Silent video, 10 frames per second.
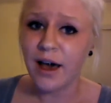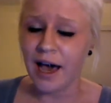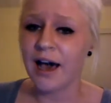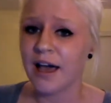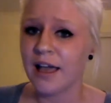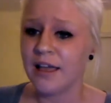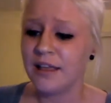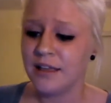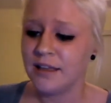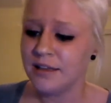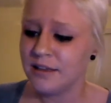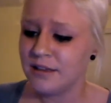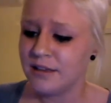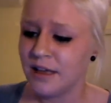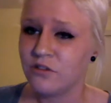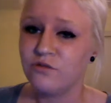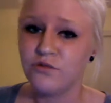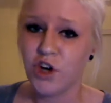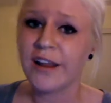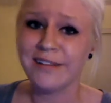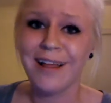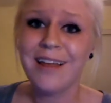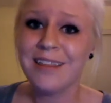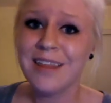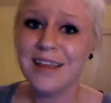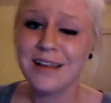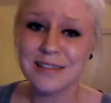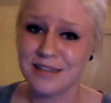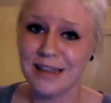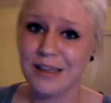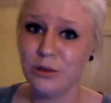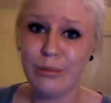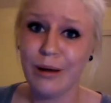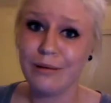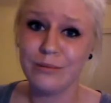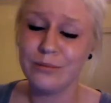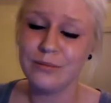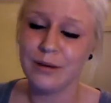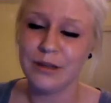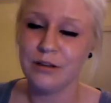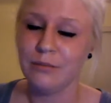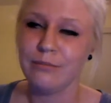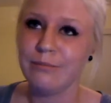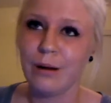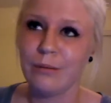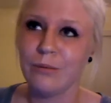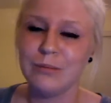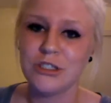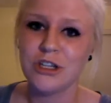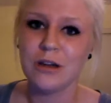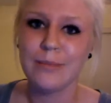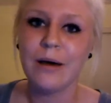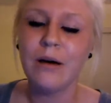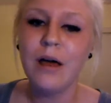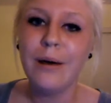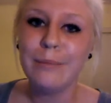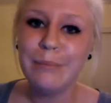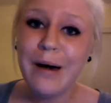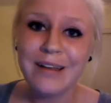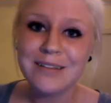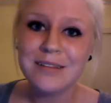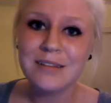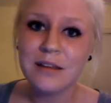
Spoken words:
I have tried a lot of things that you probably wouldn't be shocked about. But